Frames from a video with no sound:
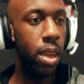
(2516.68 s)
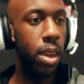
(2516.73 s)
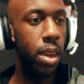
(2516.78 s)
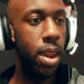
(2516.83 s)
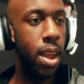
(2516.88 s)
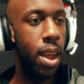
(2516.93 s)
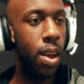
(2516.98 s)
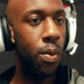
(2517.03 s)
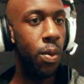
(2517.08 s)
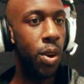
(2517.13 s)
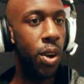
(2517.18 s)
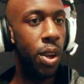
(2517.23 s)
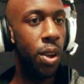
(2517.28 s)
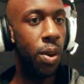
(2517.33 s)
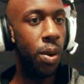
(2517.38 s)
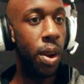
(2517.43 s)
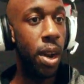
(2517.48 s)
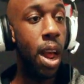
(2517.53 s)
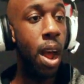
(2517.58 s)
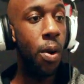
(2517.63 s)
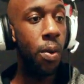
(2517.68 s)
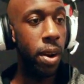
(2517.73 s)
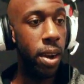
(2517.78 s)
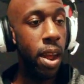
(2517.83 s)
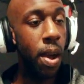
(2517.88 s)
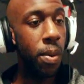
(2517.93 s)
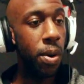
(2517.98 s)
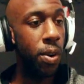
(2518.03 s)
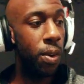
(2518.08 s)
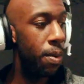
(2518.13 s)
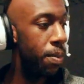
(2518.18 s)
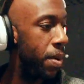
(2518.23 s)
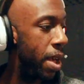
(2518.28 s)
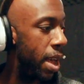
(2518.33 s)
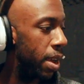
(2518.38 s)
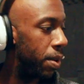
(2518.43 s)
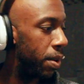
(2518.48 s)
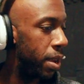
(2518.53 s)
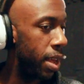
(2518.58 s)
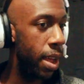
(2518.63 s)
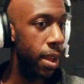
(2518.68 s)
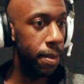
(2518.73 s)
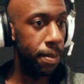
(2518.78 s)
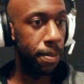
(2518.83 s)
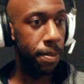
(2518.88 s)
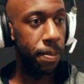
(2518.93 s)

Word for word: Now we're going now, now we're going back, okay.